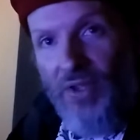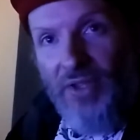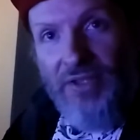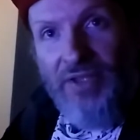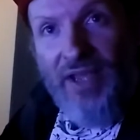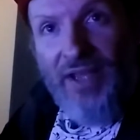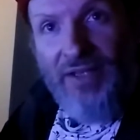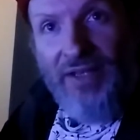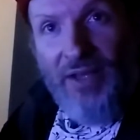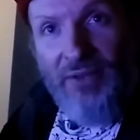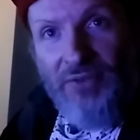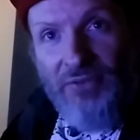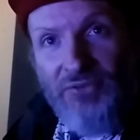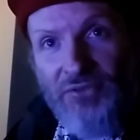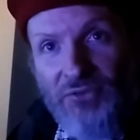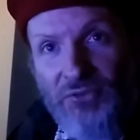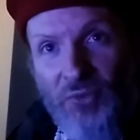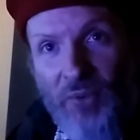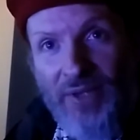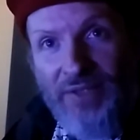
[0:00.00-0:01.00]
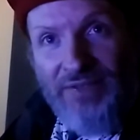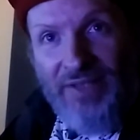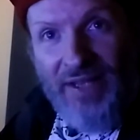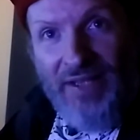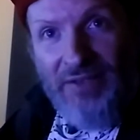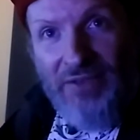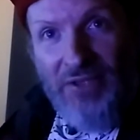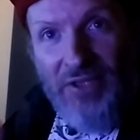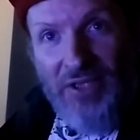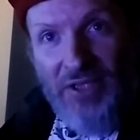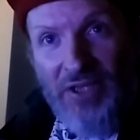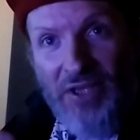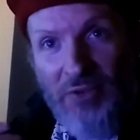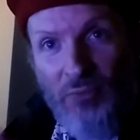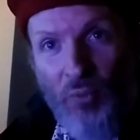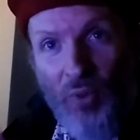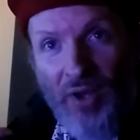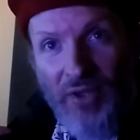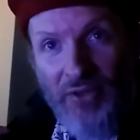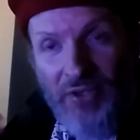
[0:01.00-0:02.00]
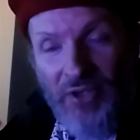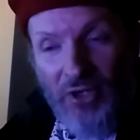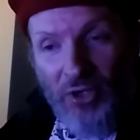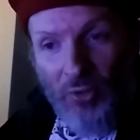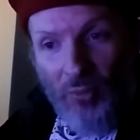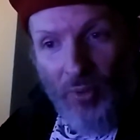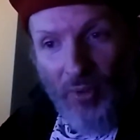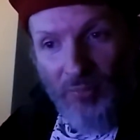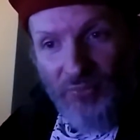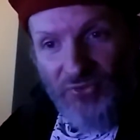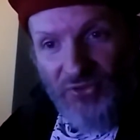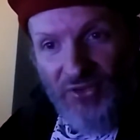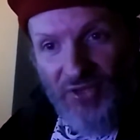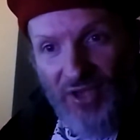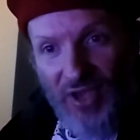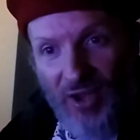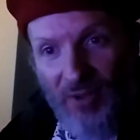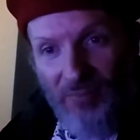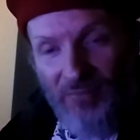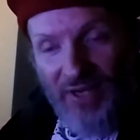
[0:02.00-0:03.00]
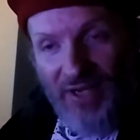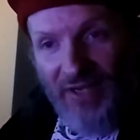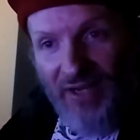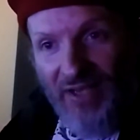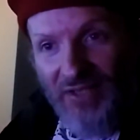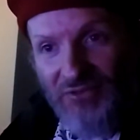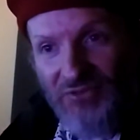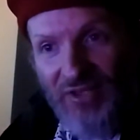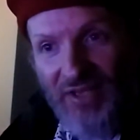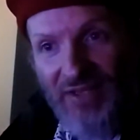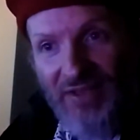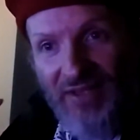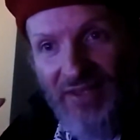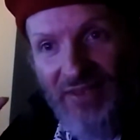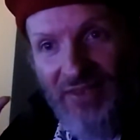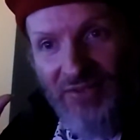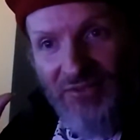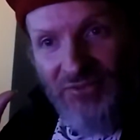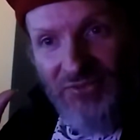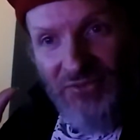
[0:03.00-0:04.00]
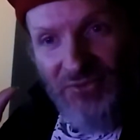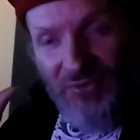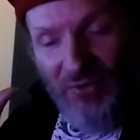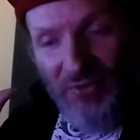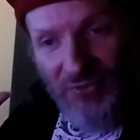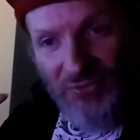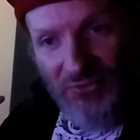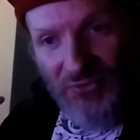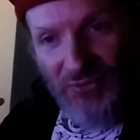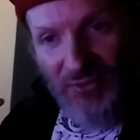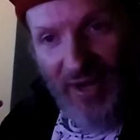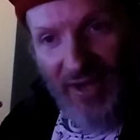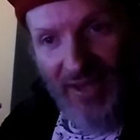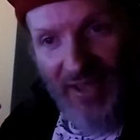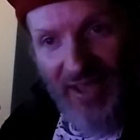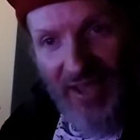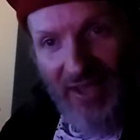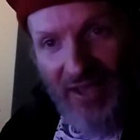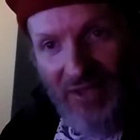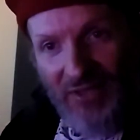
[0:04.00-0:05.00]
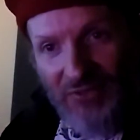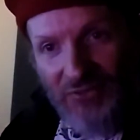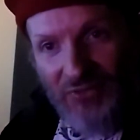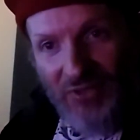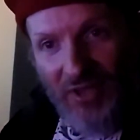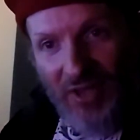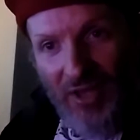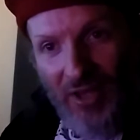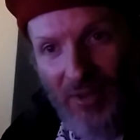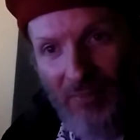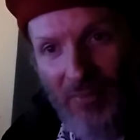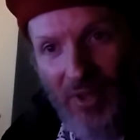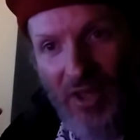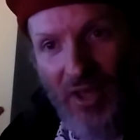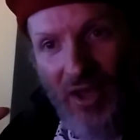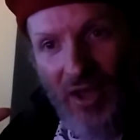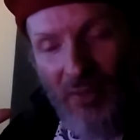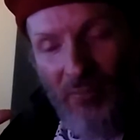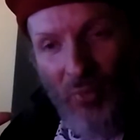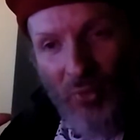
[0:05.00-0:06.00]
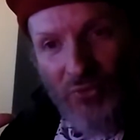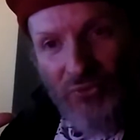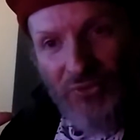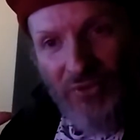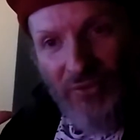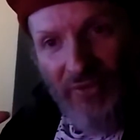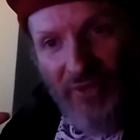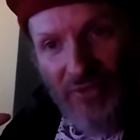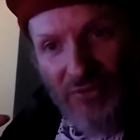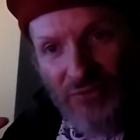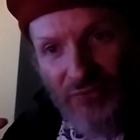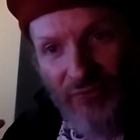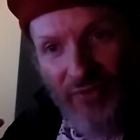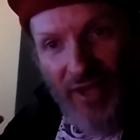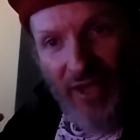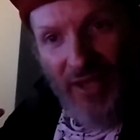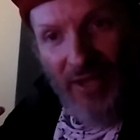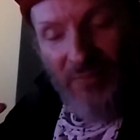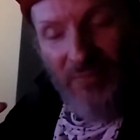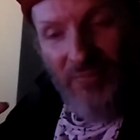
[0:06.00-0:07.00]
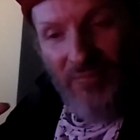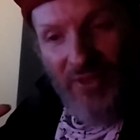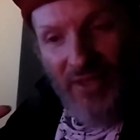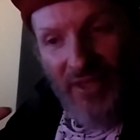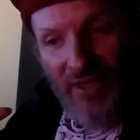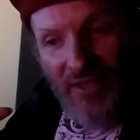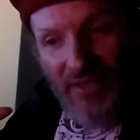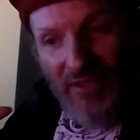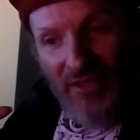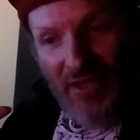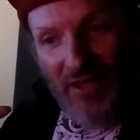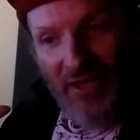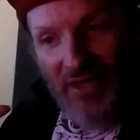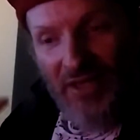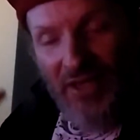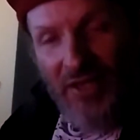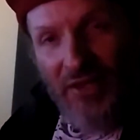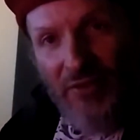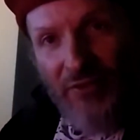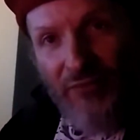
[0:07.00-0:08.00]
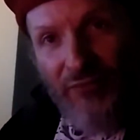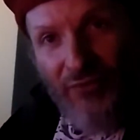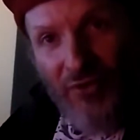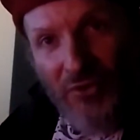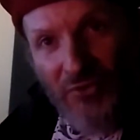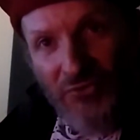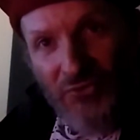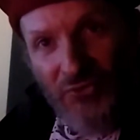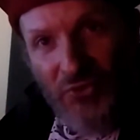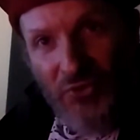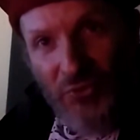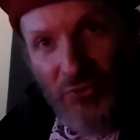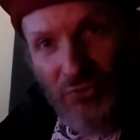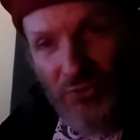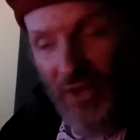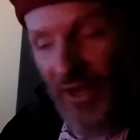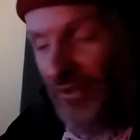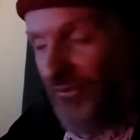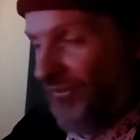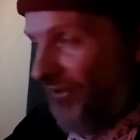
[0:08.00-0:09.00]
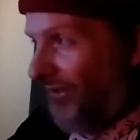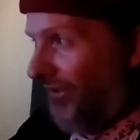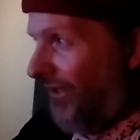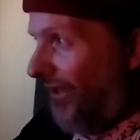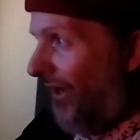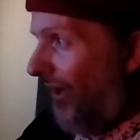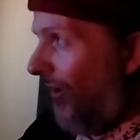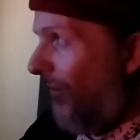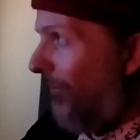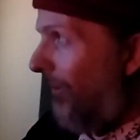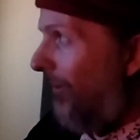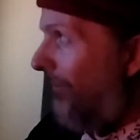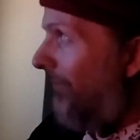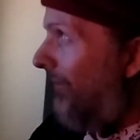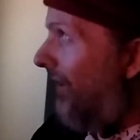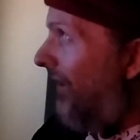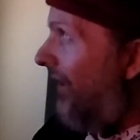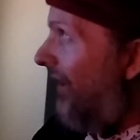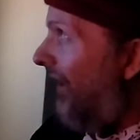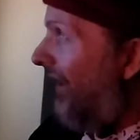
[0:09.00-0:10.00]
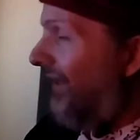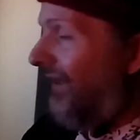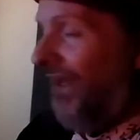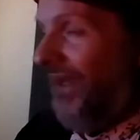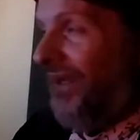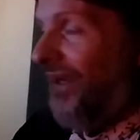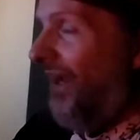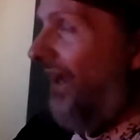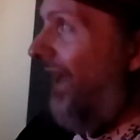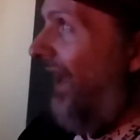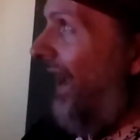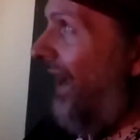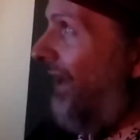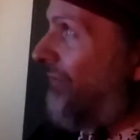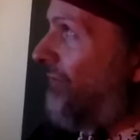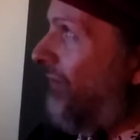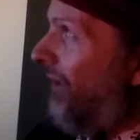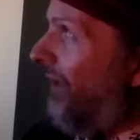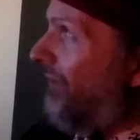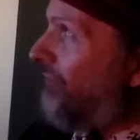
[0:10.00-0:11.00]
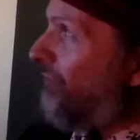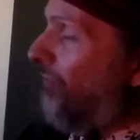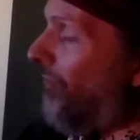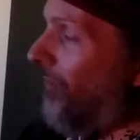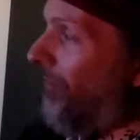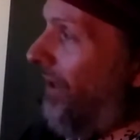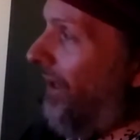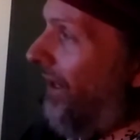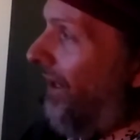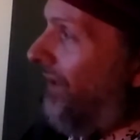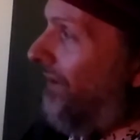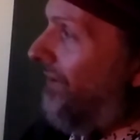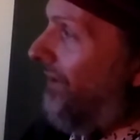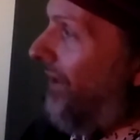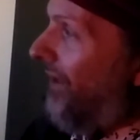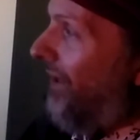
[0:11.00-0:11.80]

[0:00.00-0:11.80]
Yeah, now this is quite like one of the earworms of the album. And I gotta say, this track has a more serious vibe than the first two tracks on the album, like Astral Man